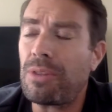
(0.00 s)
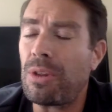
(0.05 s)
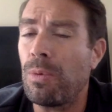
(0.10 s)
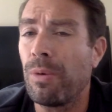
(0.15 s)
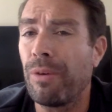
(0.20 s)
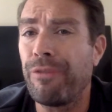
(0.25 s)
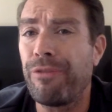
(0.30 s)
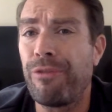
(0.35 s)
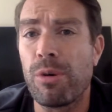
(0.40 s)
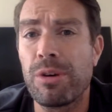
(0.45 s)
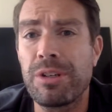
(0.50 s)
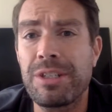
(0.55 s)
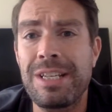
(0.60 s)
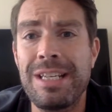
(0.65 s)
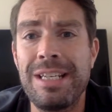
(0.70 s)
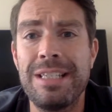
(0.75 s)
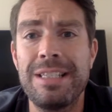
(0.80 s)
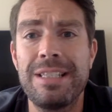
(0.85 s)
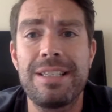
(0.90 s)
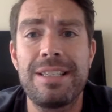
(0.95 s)
We're
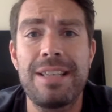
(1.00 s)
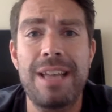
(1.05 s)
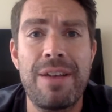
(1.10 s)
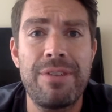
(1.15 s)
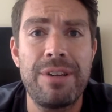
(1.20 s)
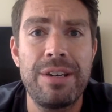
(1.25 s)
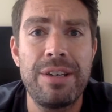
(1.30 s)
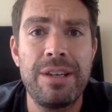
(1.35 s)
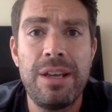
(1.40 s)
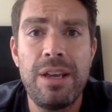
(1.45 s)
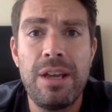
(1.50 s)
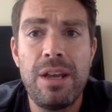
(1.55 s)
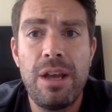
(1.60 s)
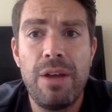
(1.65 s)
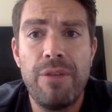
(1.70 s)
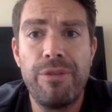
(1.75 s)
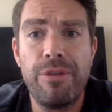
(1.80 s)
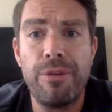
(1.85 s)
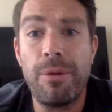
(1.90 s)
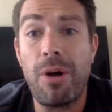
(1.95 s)
14-7
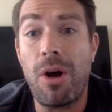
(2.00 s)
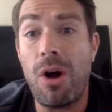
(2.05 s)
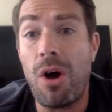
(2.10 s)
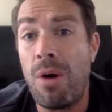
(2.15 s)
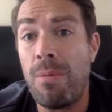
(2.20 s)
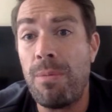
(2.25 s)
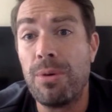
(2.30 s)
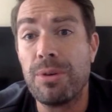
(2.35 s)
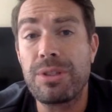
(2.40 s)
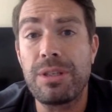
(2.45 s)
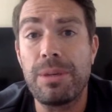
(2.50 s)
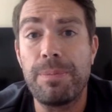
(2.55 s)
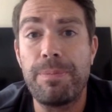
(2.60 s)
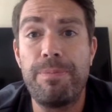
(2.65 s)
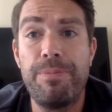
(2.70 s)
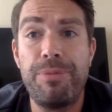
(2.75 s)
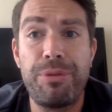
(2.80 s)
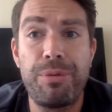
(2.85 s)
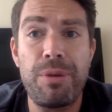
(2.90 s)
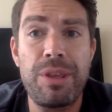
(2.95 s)
for almost a
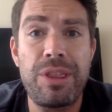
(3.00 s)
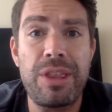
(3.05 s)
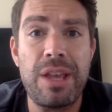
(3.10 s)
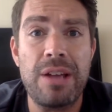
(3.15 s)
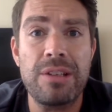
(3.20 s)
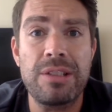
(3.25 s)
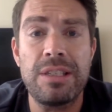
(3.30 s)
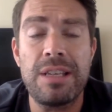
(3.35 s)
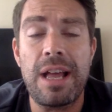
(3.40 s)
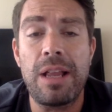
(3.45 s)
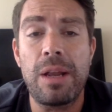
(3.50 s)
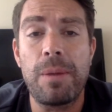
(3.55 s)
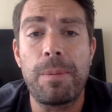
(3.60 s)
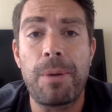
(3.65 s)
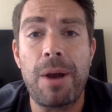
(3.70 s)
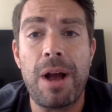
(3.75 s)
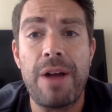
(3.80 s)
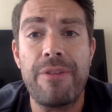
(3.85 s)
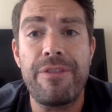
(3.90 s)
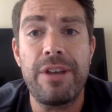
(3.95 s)
$3,000
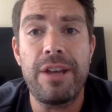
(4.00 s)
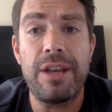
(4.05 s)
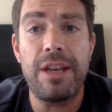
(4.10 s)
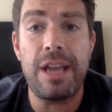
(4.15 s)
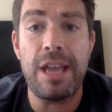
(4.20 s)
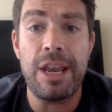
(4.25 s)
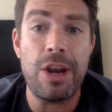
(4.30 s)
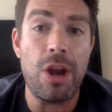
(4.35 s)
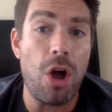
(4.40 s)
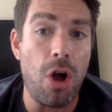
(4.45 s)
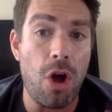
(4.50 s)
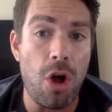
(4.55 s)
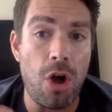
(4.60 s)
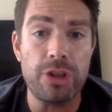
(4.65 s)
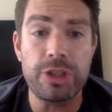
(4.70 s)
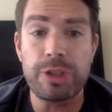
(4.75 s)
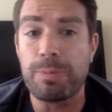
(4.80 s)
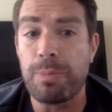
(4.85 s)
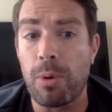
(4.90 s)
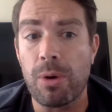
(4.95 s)
profit in
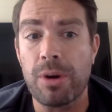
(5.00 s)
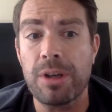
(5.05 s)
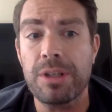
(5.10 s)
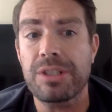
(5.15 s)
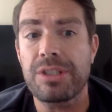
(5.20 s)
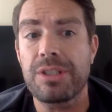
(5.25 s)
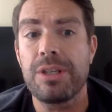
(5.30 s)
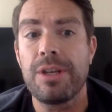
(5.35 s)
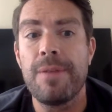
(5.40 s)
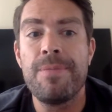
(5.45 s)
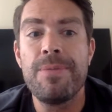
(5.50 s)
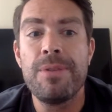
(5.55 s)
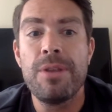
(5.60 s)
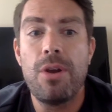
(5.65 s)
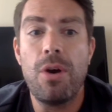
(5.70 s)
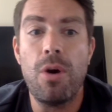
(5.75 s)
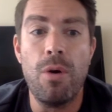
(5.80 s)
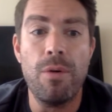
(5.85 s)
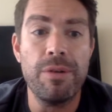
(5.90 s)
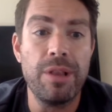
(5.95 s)
all sports
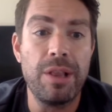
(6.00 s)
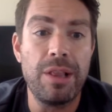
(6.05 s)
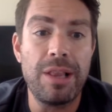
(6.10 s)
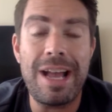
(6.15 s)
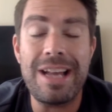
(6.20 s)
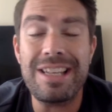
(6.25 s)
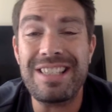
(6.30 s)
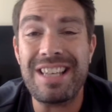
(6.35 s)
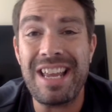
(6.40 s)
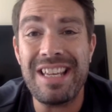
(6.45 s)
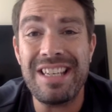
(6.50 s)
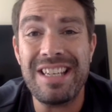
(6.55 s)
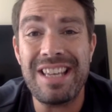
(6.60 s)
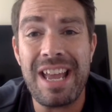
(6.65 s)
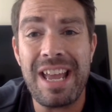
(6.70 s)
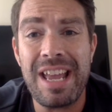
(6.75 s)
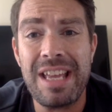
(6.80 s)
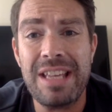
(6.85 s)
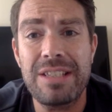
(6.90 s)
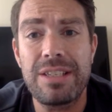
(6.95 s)
over the last 8
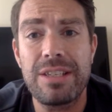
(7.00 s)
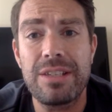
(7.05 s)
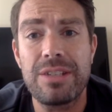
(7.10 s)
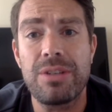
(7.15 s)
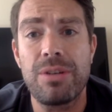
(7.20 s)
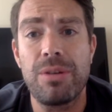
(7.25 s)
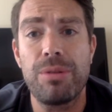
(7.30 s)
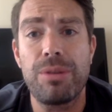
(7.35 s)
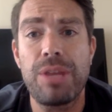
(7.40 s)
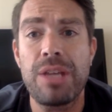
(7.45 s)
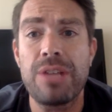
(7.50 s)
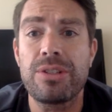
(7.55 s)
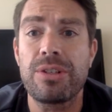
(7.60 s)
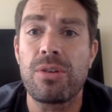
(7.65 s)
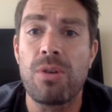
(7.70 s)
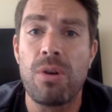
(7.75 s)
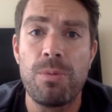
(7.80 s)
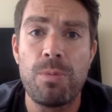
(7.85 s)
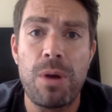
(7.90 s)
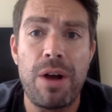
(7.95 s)
days. So things are
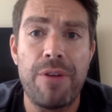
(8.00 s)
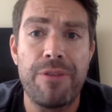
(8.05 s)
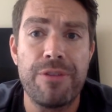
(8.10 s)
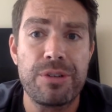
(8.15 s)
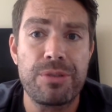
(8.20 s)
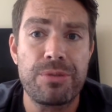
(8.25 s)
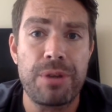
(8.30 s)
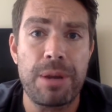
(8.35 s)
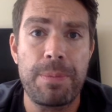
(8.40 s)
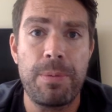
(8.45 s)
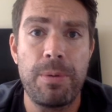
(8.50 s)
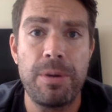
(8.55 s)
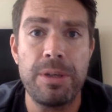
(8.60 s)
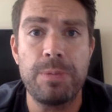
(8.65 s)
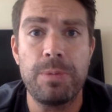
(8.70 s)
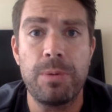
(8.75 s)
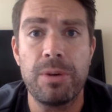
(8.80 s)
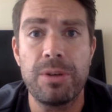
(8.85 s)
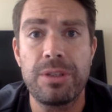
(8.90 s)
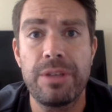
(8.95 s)
going well for Strike Point
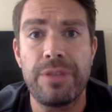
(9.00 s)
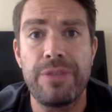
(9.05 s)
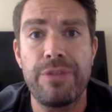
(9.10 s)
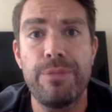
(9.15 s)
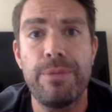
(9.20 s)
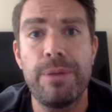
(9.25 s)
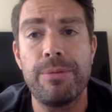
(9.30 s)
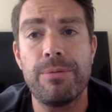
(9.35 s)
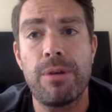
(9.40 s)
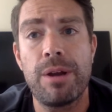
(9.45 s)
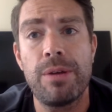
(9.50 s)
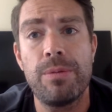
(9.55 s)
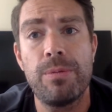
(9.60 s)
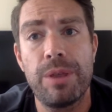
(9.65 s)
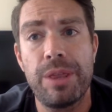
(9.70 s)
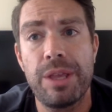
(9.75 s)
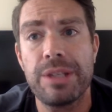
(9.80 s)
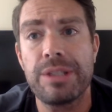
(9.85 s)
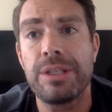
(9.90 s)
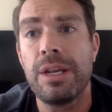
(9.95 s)
Sports. If you've been running
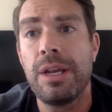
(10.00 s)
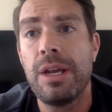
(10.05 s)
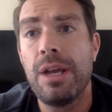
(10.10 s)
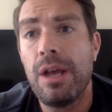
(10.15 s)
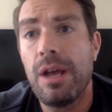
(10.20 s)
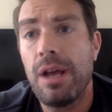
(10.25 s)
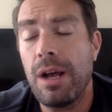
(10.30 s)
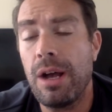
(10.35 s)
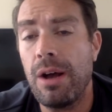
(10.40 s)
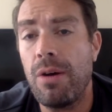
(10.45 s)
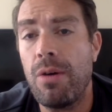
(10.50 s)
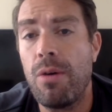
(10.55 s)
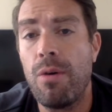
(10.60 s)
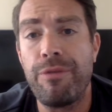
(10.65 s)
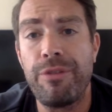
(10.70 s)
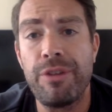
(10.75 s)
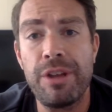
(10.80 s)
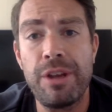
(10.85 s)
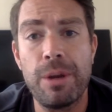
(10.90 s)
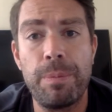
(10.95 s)
with us,
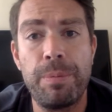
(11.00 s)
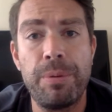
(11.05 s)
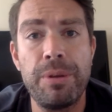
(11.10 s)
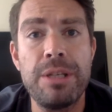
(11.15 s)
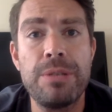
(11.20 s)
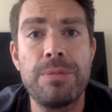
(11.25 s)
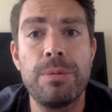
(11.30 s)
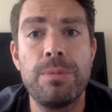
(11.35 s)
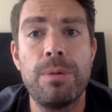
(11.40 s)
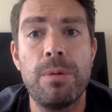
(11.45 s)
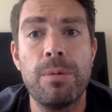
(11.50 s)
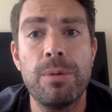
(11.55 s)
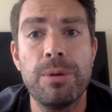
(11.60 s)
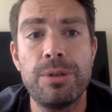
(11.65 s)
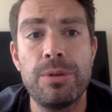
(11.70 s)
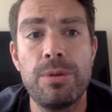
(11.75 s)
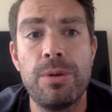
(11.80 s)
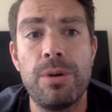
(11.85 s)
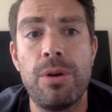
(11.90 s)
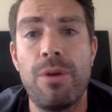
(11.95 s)
hopefully you're pleased with what we're
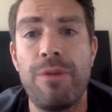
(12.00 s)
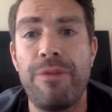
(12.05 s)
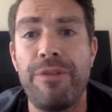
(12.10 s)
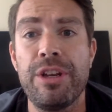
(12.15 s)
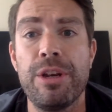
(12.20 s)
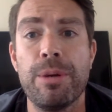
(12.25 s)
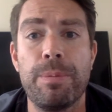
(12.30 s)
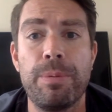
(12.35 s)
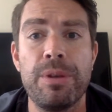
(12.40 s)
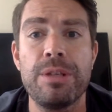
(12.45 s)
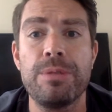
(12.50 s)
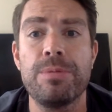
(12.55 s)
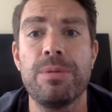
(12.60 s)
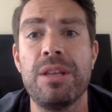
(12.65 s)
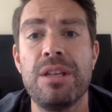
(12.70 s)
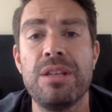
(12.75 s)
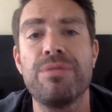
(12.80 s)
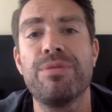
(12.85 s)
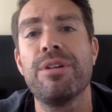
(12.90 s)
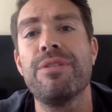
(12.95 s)
doing. Hopefully you're pleased with
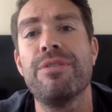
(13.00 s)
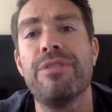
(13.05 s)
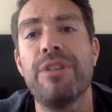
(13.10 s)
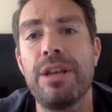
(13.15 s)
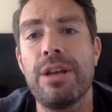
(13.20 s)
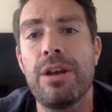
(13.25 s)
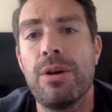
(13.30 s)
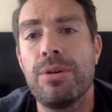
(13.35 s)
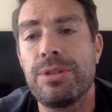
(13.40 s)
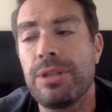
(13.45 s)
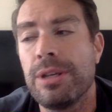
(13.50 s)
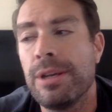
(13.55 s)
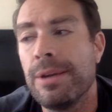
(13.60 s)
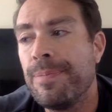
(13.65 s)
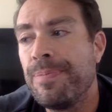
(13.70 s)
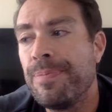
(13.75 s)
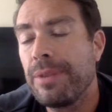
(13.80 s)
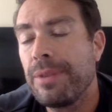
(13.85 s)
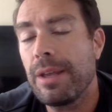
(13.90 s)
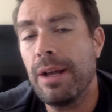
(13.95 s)
these free videos.
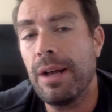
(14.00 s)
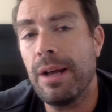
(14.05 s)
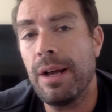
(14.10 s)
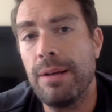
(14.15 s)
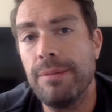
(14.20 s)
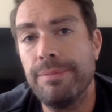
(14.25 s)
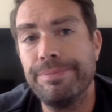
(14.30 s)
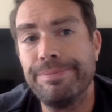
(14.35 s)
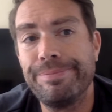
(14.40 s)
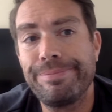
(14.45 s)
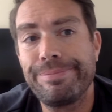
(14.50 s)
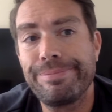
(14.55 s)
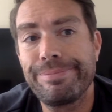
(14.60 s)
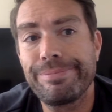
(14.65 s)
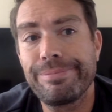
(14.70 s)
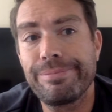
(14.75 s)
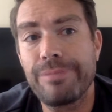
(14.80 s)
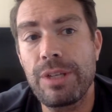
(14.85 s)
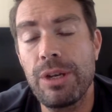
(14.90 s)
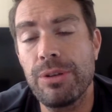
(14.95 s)

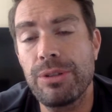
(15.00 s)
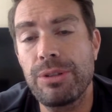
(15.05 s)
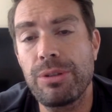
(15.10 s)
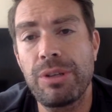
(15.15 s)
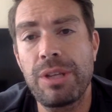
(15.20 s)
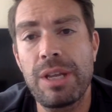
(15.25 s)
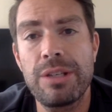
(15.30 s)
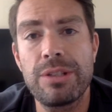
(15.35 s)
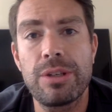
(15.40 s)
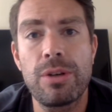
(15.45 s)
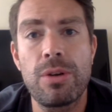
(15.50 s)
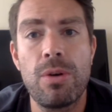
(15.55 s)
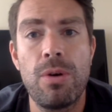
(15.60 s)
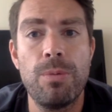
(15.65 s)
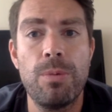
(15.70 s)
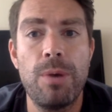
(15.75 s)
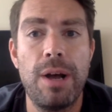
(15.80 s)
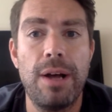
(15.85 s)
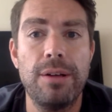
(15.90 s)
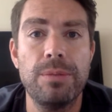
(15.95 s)
So things are
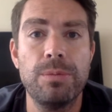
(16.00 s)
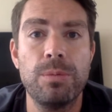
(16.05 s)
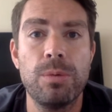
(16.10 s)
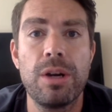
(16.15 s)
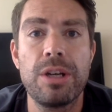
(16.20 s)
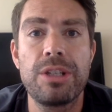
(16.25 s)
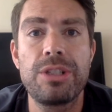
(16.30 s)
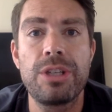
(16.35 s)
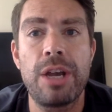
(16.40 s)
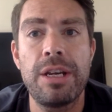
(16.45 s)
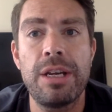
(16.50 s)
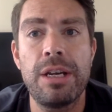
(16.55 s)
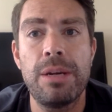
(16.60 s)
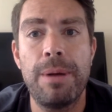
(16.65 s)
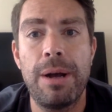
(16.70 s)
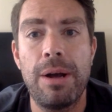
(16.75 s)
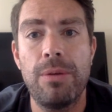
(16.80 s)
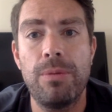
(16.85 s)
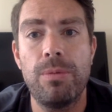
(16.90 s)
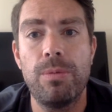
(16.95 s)
going well, and we're excited
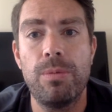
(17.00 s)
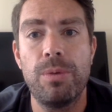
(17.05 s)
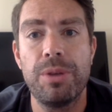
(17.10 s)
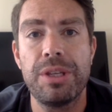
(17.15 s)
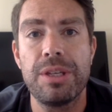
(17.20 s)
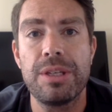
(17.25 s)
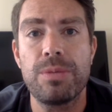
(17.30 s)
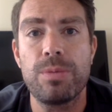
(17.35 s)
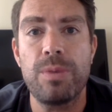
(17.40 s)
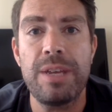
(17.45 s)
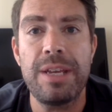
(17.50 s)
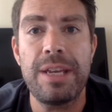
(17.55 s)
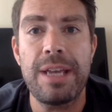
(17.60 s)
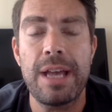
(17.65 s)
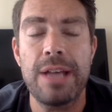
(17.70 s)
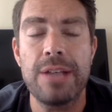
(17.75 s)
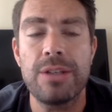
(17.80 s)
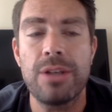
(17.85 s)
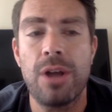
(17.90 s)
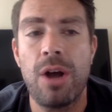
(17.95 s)
about what this week
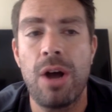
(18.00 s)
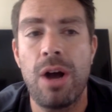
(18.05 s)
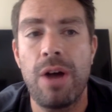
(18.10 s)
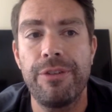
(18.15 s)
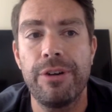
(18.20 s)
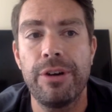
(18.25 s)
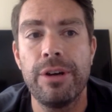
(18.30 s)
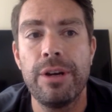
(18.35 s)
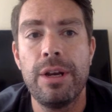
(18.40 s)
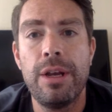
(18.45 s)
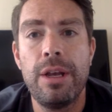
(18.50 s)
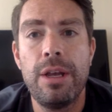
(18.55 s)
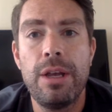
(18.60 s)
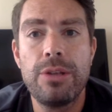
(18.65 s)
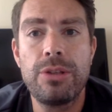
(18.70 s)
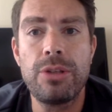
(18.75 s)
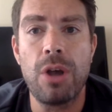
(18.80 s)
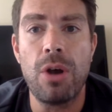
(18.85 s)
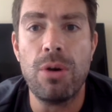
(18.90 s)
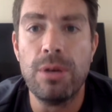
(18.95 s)
has to offer.
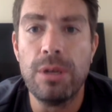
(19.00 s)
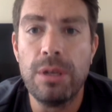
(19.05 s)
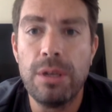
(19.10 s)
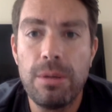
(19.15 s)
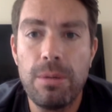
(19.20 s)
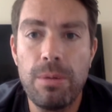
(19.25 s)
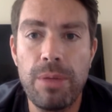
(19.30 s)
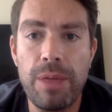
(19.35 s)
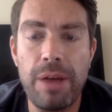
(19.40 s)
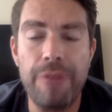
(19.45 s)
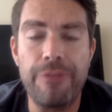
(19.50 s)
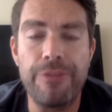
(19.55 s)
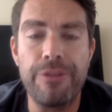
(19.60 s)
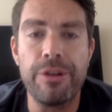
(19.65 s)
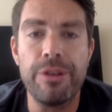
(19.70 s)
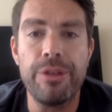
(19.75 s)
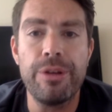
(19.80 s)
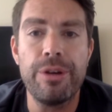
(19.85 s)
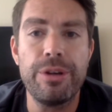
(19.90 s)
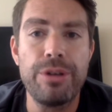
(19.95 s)
So without
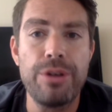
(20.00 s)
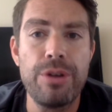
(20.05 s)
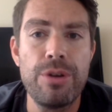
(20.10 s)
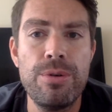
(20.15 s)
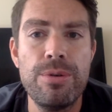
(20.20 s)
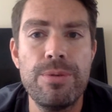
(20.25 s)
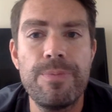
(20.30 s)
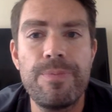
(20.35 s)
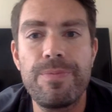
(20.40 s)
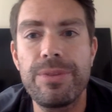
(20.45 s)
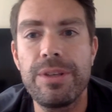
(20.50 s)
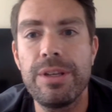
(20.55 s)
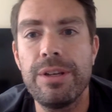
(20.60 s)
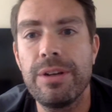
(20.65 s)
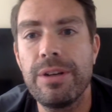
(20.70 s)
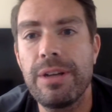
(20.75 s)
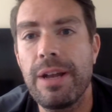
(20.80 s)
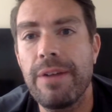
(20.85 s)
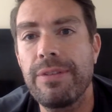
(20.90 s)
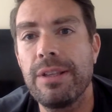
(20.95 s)
further ado,
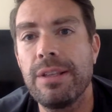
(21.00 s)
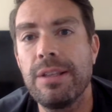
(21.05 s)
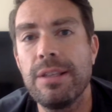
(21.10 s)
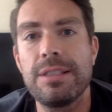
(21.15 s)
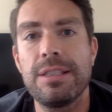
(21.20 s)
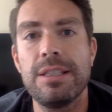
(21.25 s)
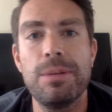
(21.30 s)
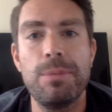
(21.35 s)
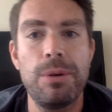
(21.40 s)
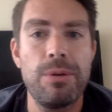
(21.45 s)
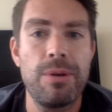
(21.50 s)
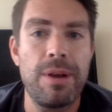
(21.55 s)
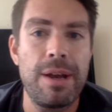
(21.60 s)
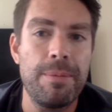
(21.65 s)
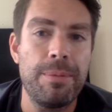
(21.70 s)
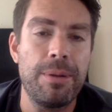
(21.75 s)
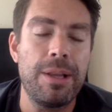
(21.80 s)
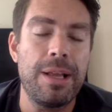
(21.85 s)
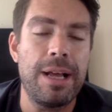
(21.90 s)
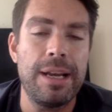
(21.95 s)
you have to listen to me
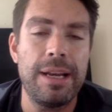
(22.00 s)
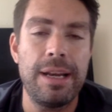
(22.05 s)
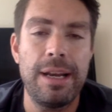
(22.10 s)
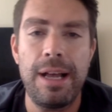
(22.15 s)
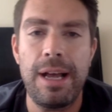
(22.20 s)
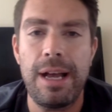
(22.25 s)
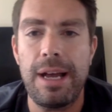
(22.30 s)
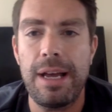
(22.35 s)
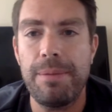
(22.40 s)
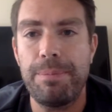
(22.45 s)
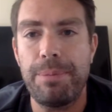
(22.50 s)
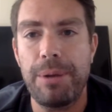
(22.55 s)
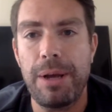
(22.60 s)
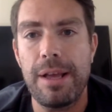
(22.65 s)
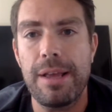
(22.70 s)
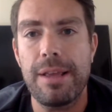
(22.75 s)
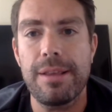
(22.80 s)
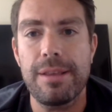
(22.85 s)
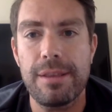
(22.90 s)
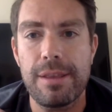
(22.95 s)
ramble on and on,
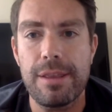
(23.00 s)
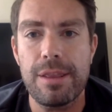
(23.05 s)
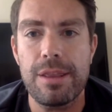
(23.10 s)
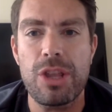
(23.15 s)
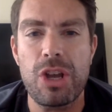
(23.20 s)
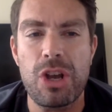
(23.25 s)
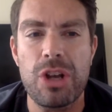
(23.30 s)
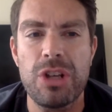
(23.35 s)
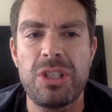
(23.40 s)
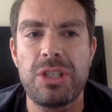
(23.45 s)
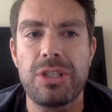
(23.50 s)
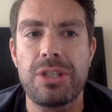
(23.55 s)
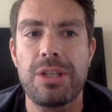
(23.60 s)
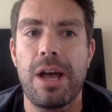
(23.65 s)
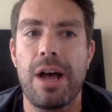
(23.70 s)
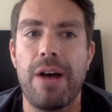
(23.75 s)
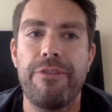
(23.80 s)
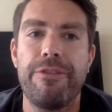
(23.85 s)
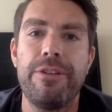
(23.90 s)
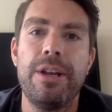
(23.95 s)
but the good
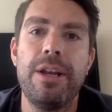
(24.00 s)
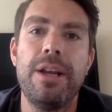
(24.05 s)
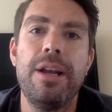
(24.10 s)
stuff.